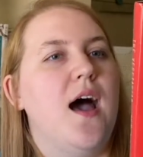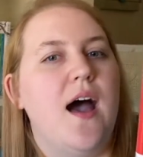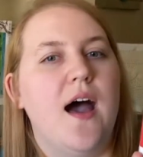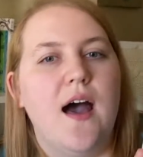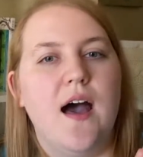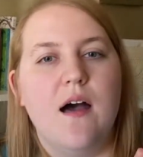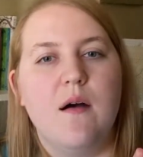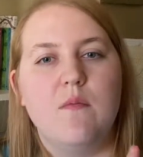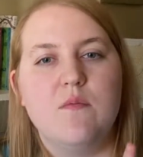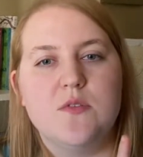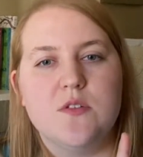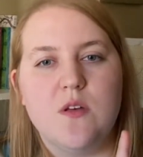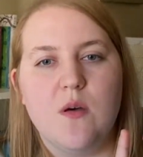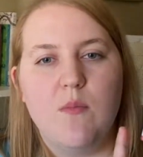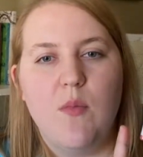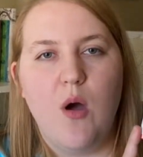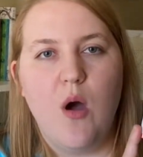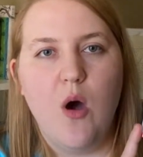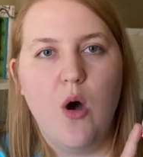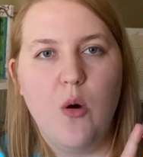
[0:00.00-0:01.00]
Um, so I'm
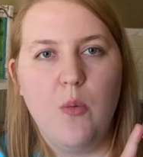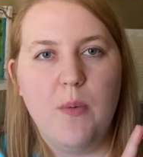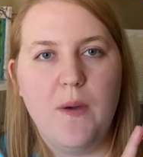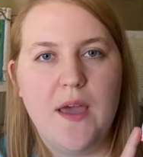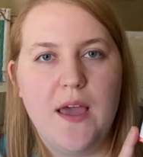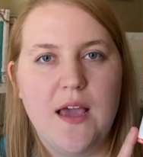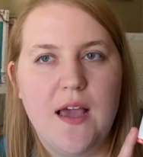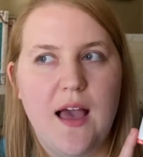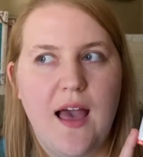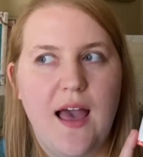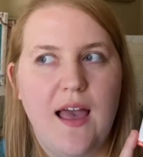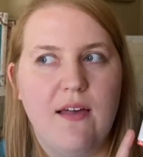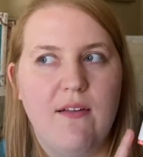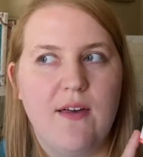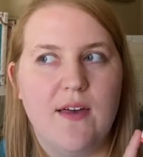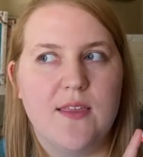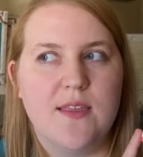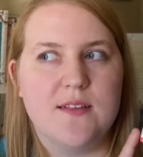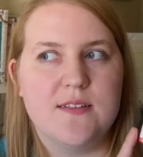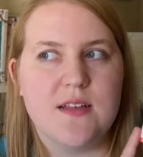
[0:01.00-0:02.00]
hoping I
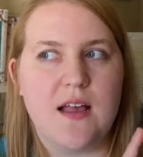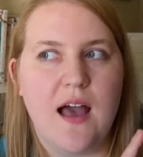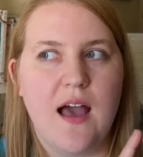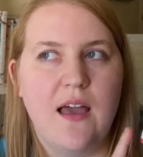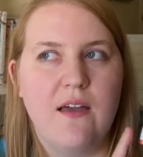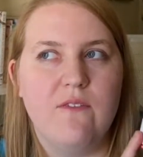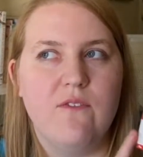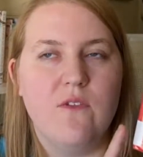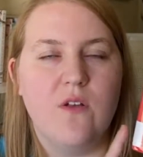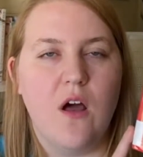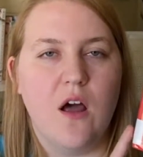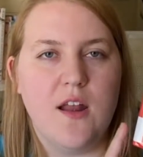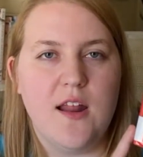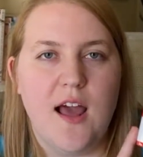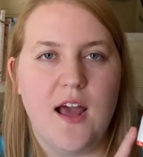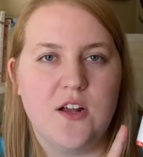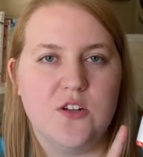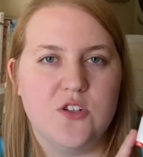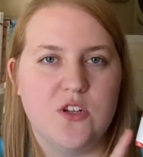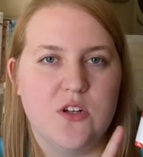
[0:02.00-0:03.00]
like this. I have not
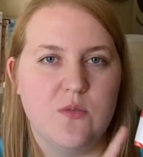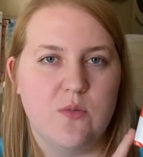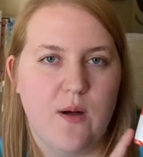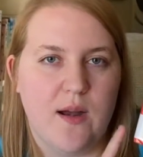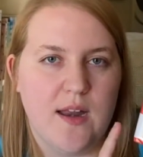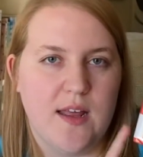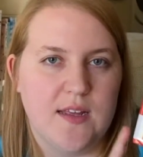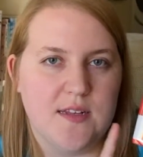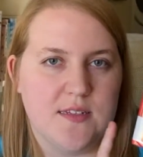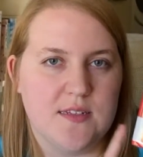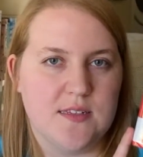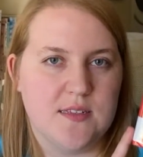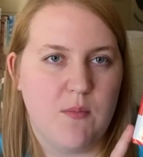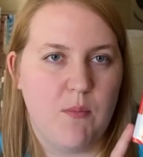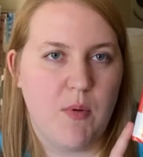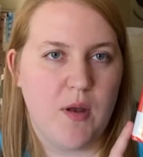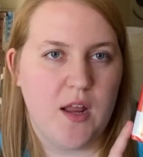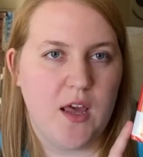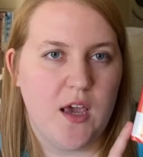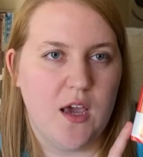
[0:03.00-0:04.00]
actually run into
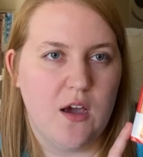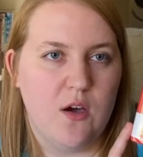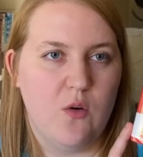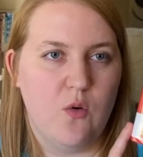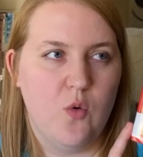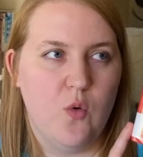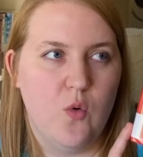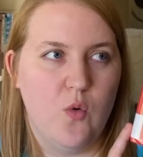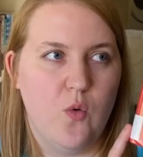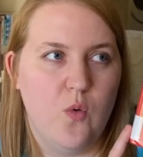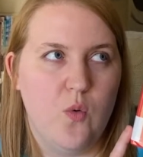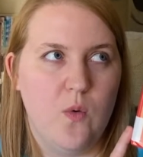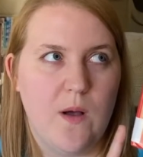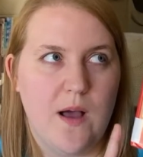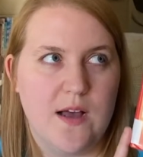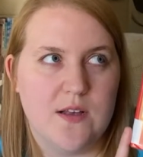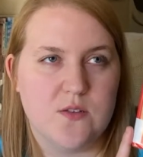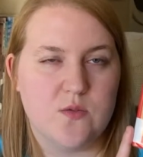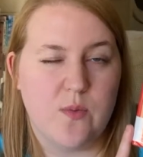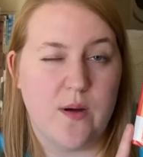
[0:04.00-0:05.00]
somebody who
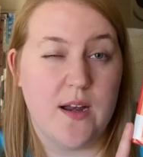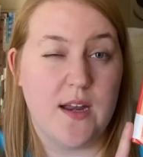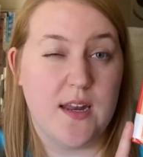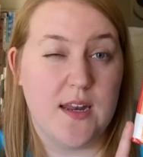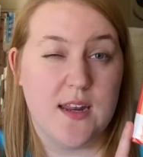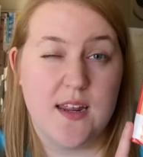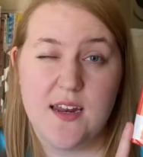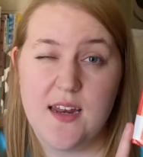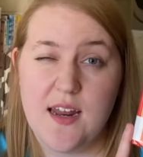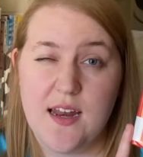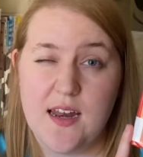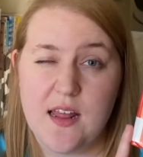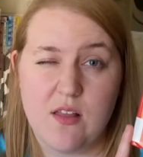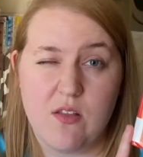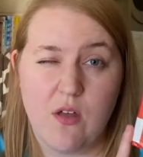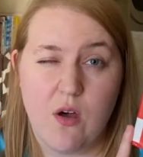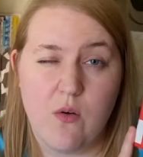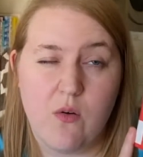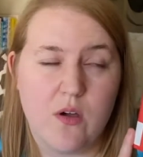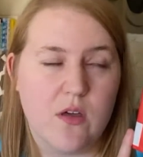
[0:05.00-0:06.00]
has rated it any
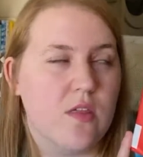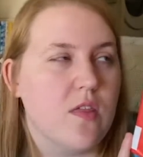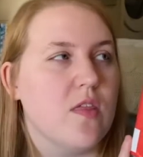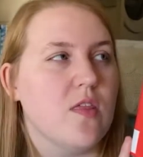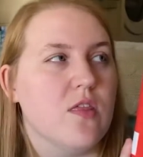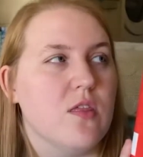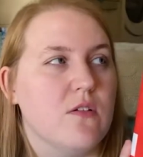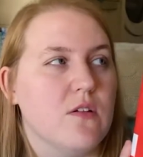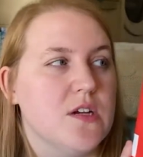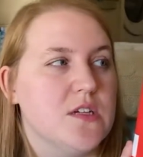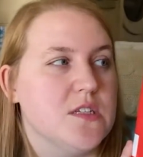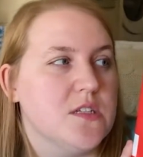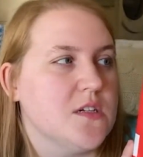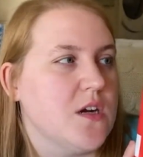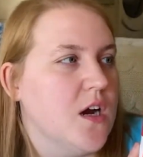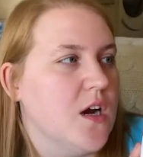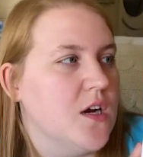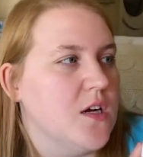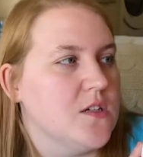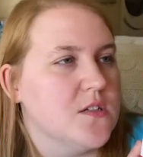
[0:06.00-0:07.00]
lower than three
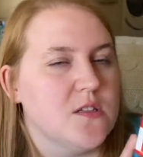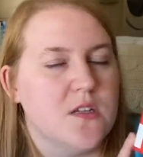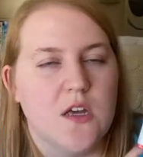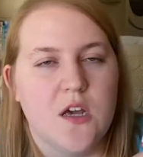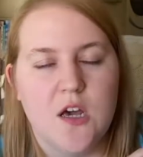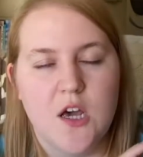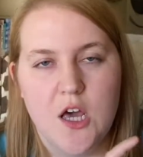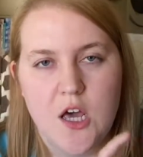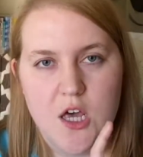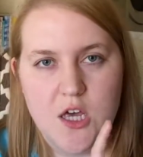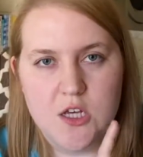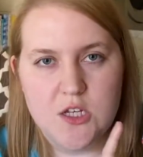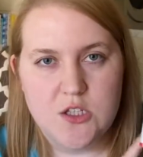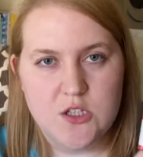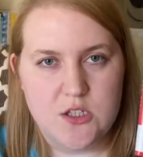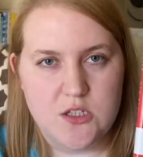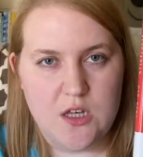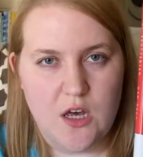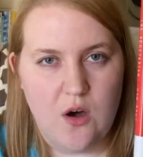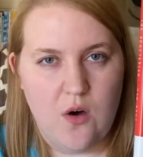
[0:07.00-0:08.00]
stars.
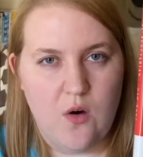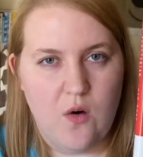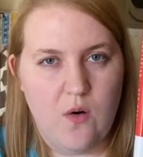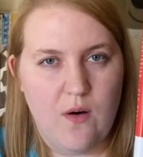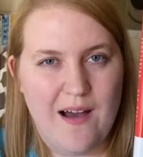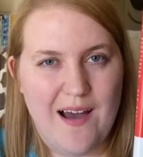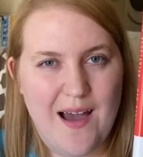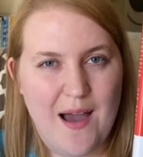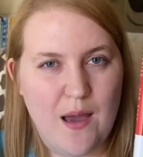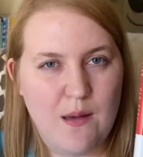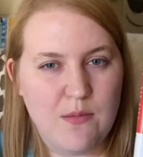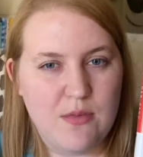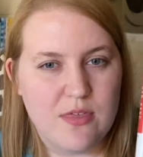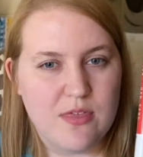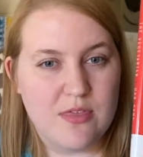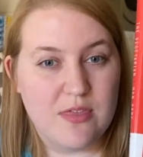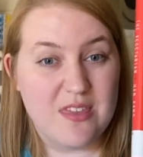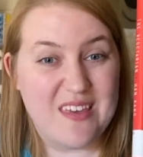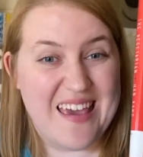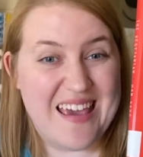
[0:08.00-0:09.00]
So I'm
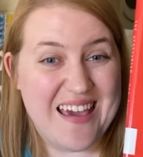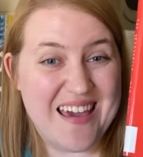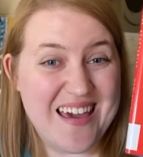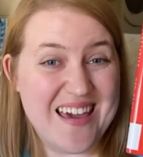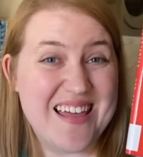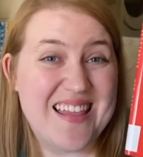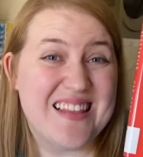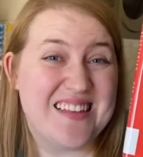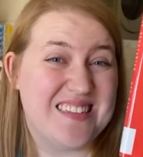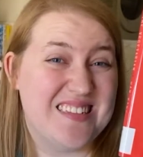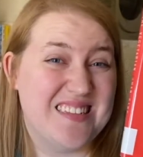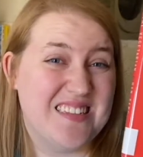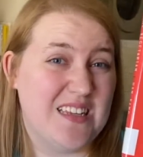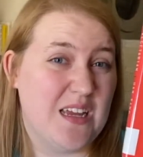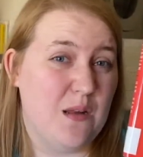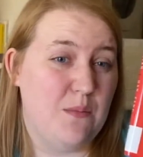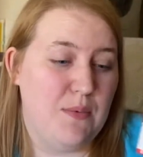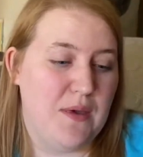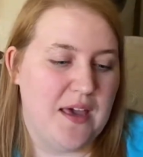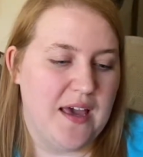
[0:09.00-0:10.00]
thinking this is
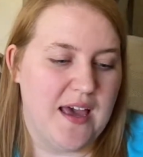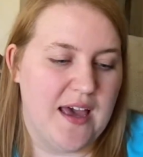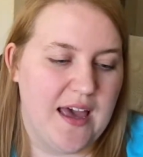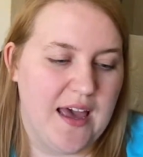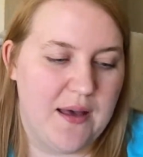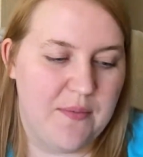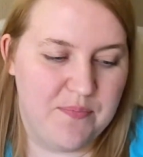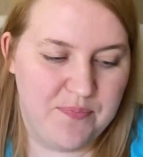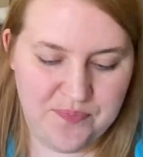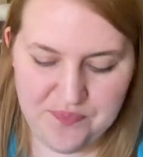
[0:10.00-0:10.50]
going to be a hit.